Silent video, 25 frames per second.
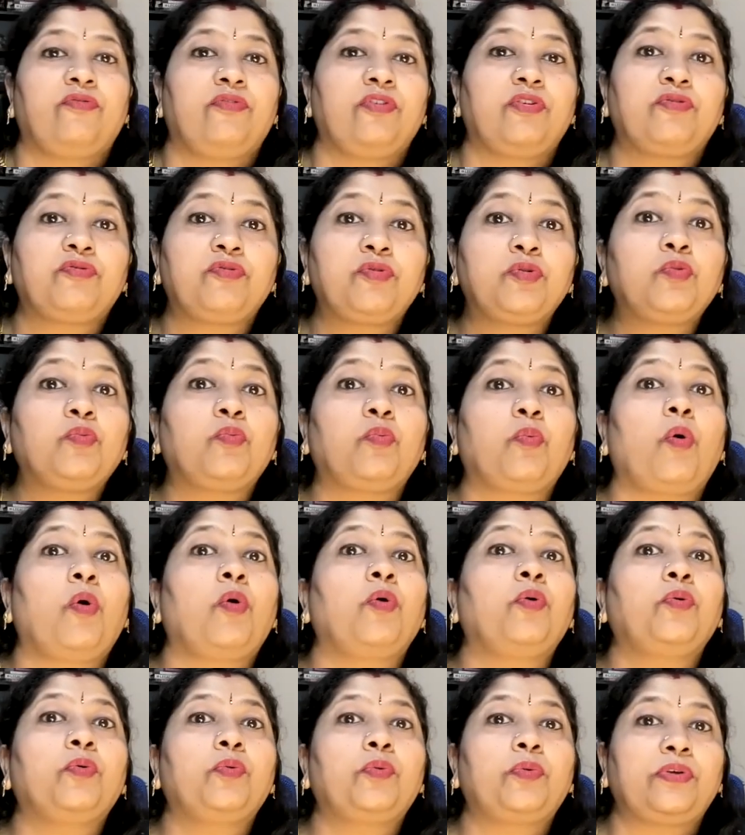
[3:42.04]
if you
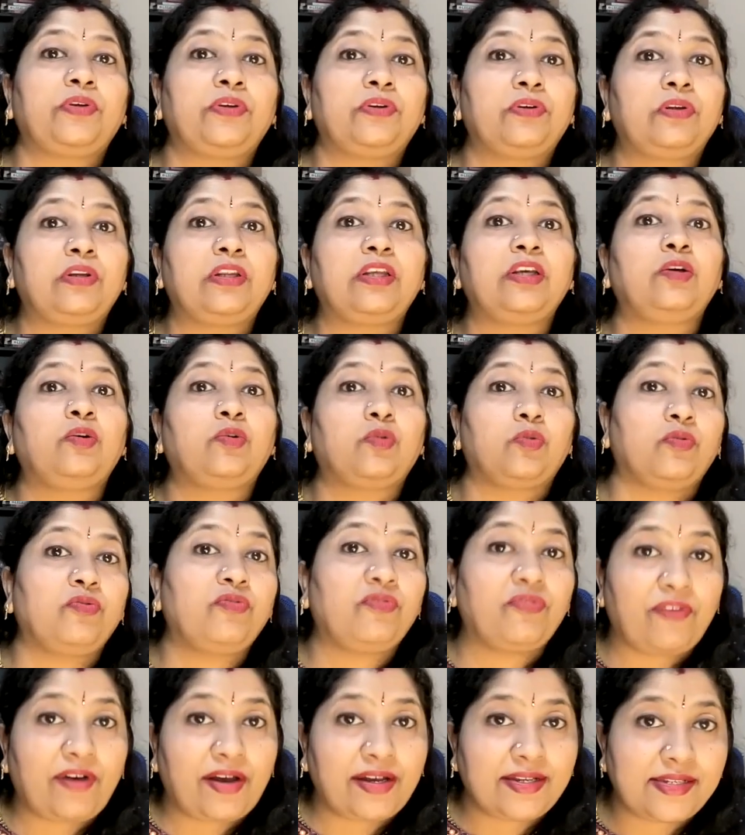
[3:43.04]
want to really grow
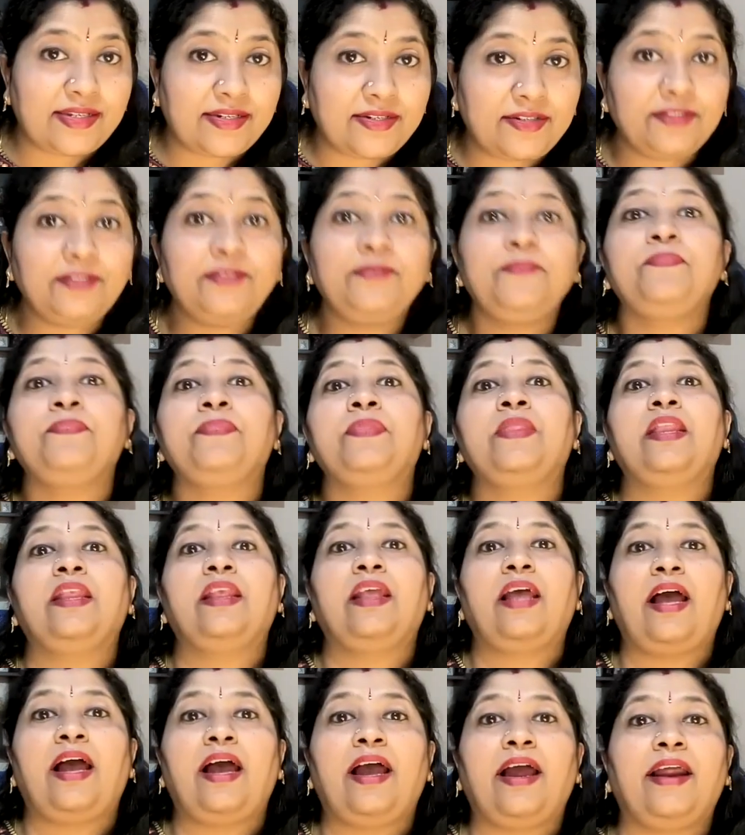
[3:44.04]
faster
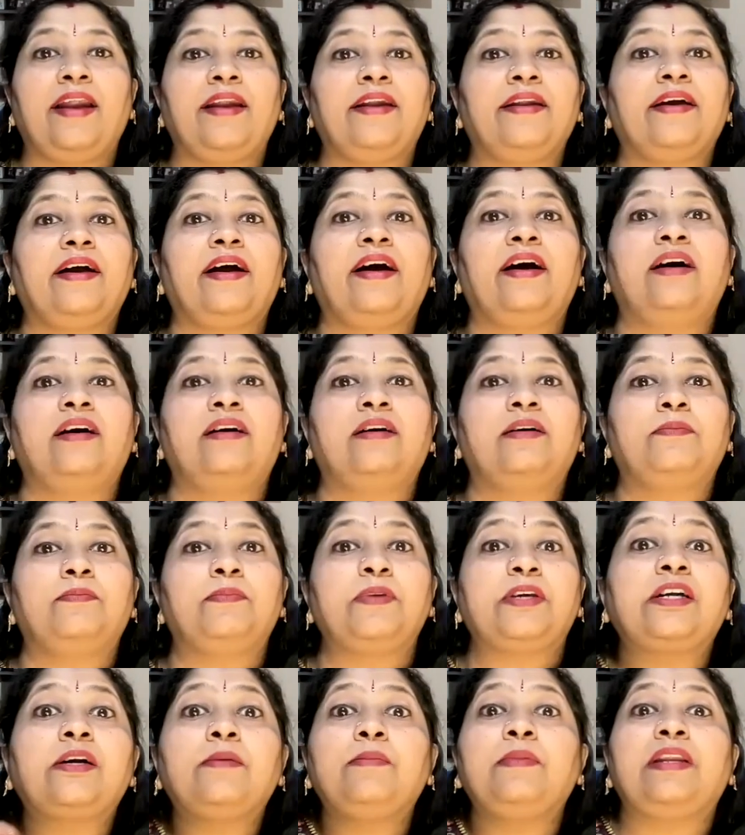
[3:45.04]
and
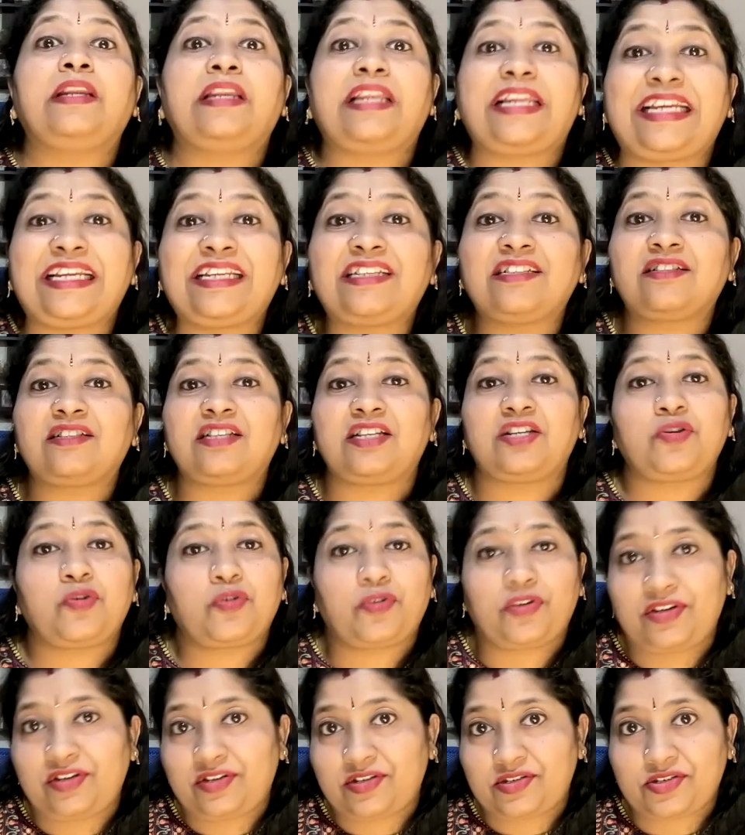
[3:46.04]
become a leader in
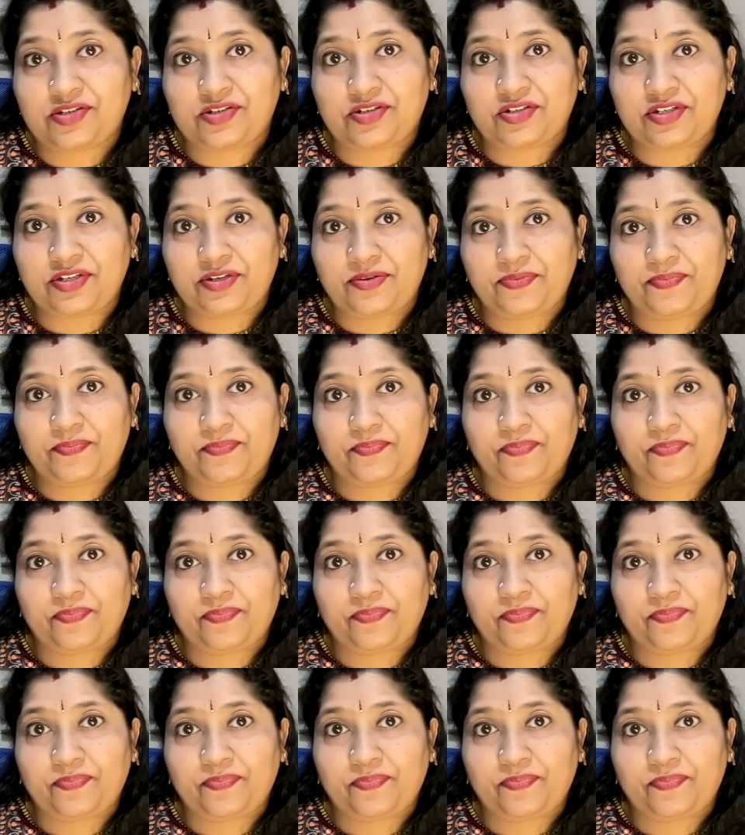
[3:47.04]
your industry.